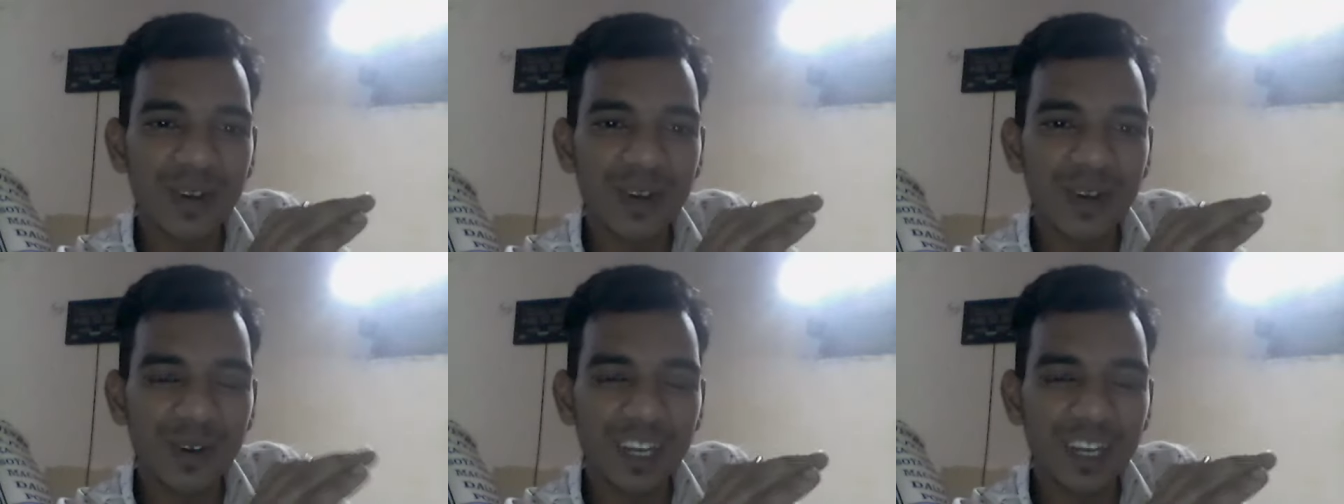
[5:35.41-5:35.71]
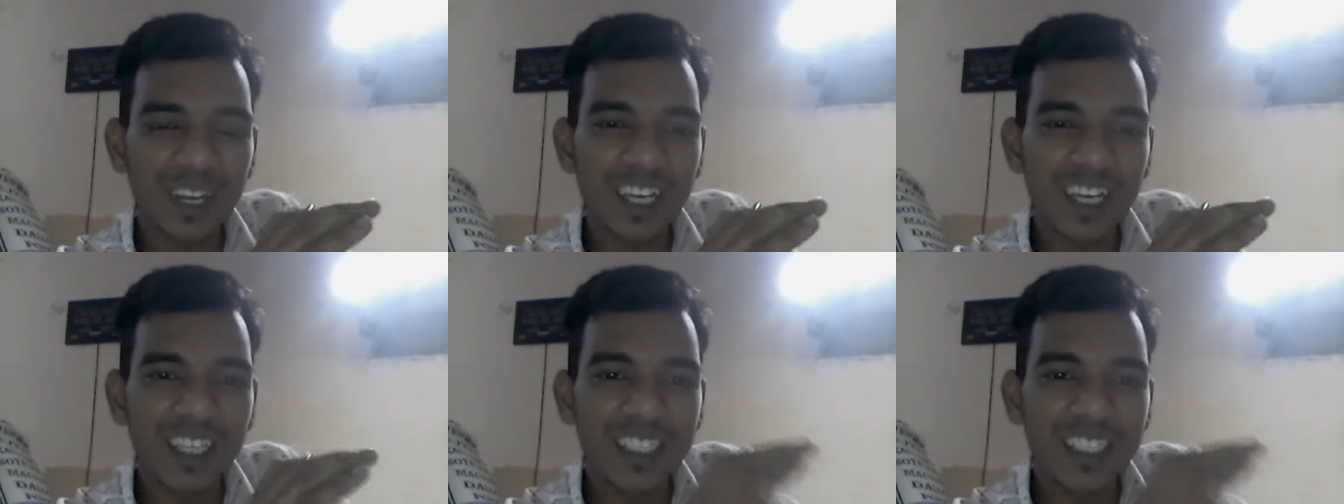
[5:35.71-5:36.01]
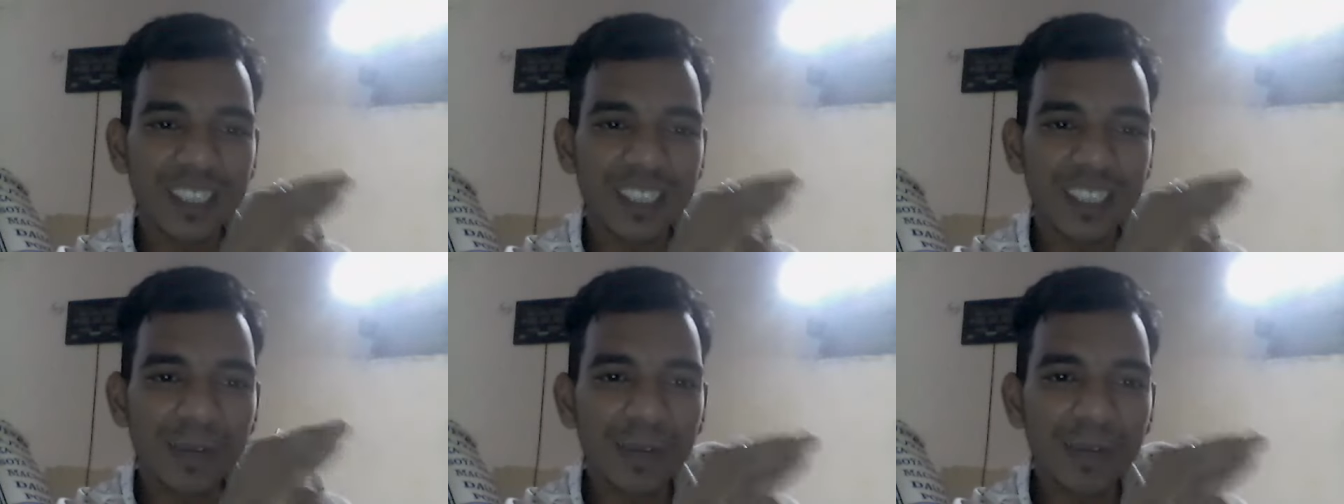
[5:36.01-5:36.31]
okay,
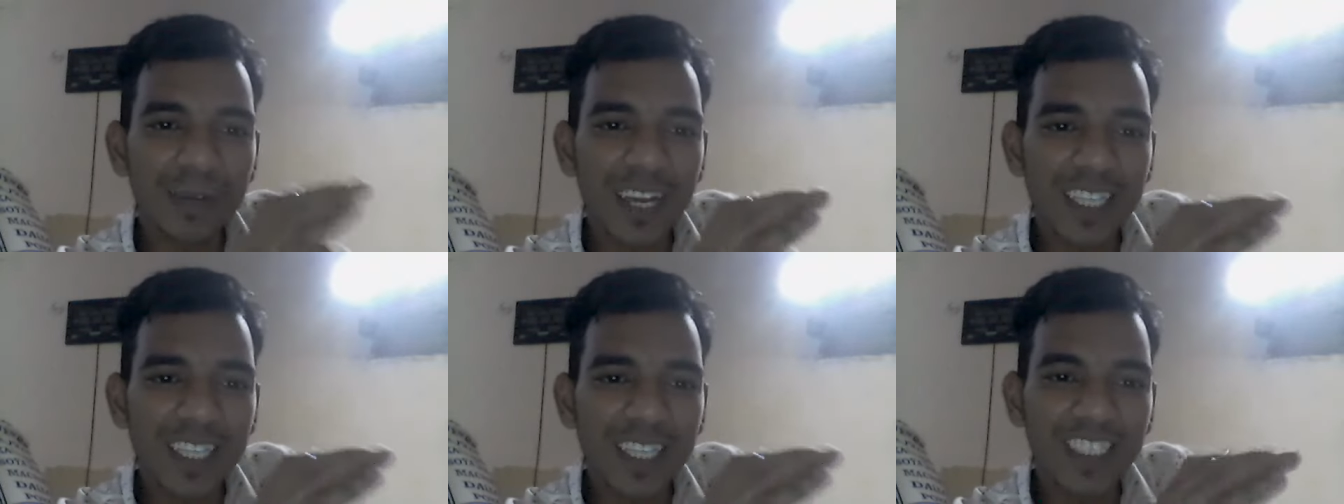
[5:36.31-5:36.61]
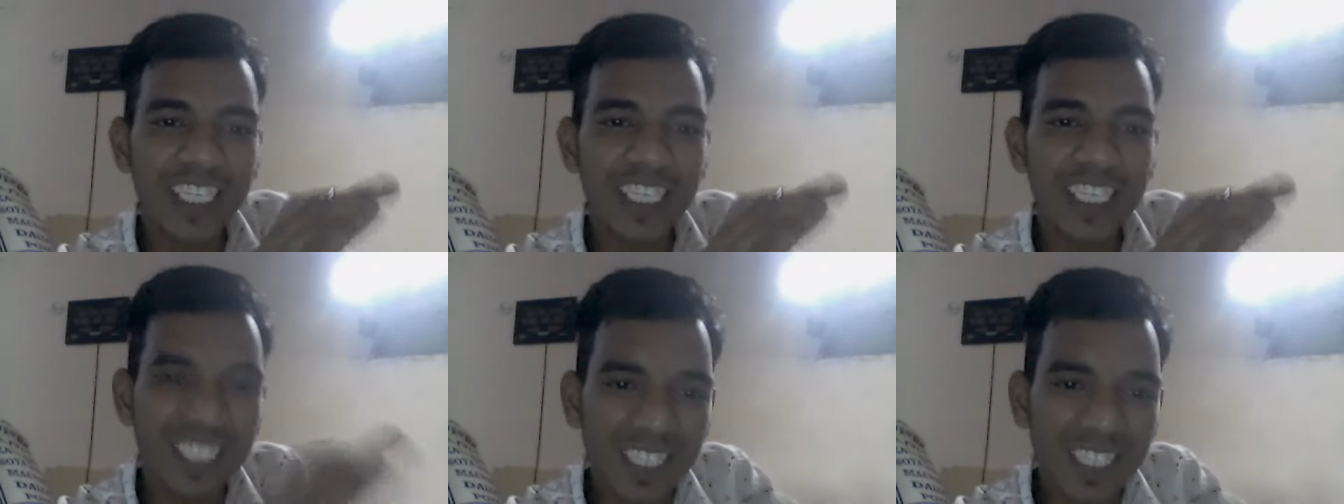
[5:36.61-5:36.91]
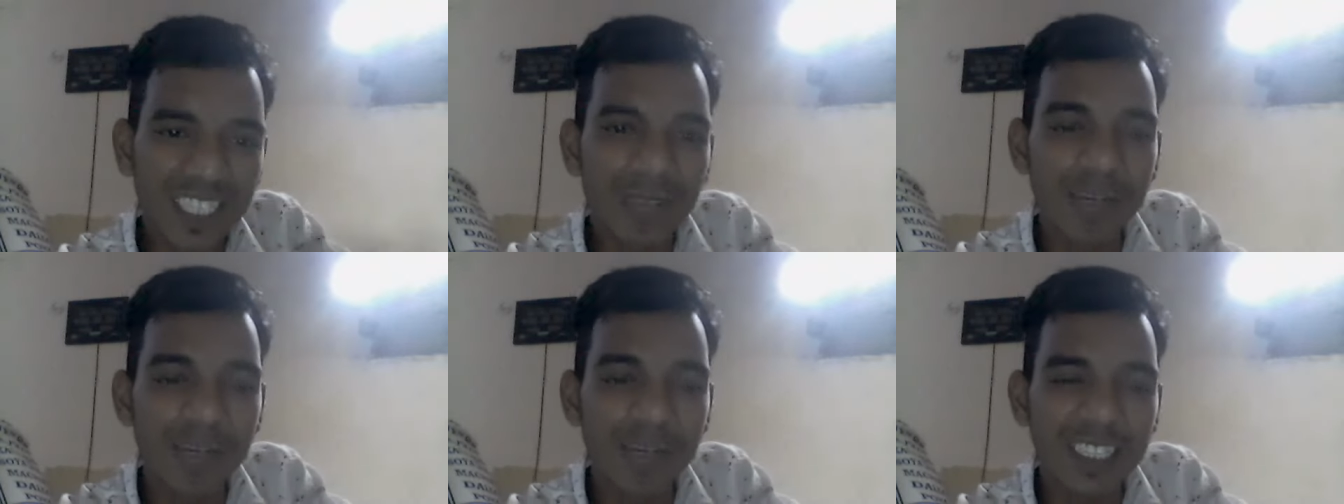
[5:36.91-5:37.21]
some villages
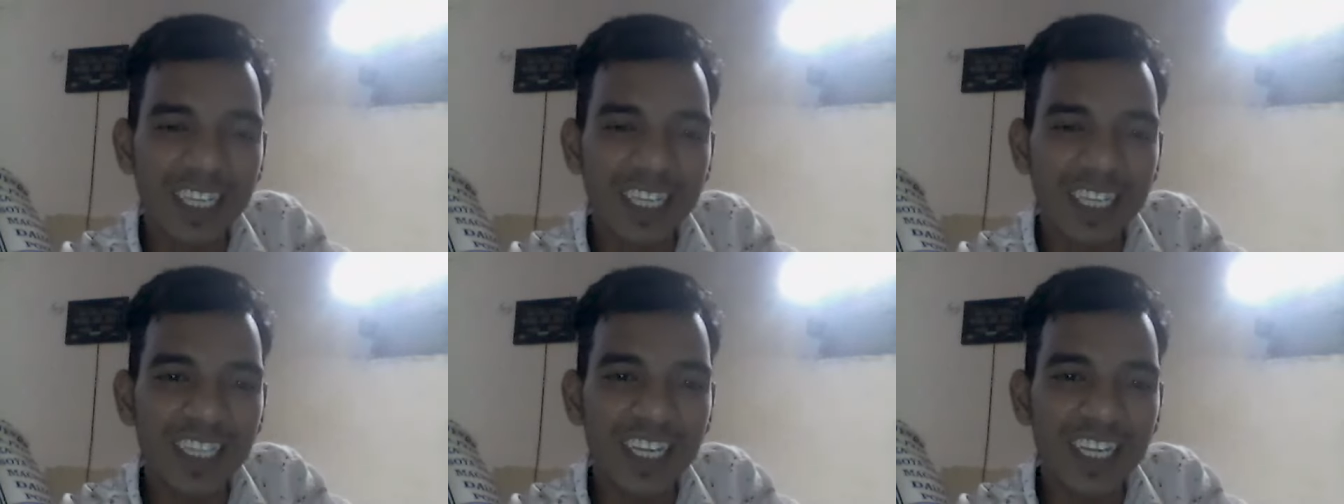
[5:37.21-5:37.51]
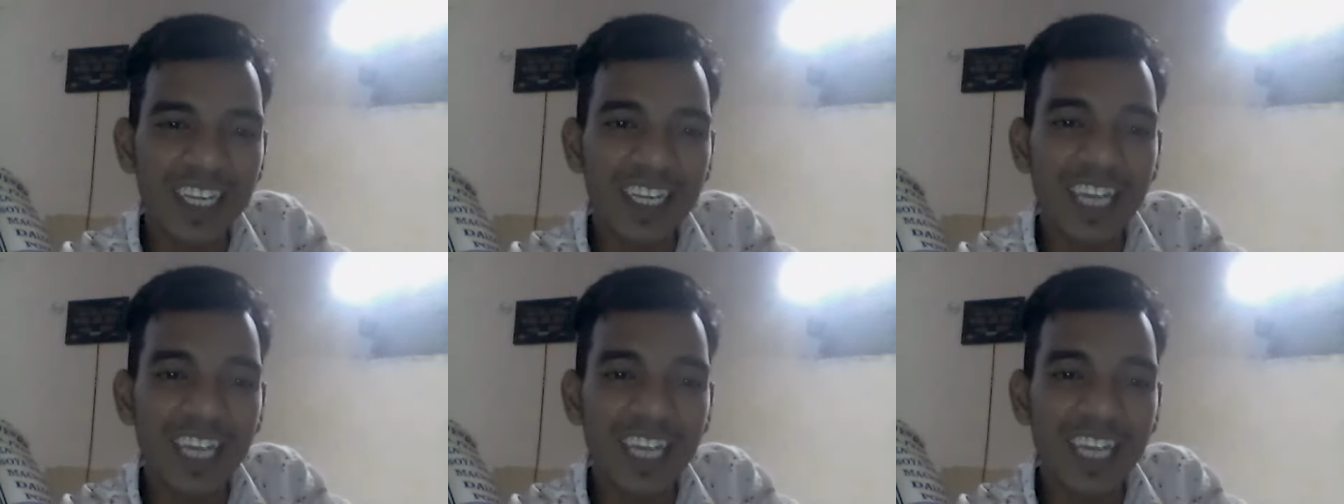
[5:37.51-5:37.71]
still present there,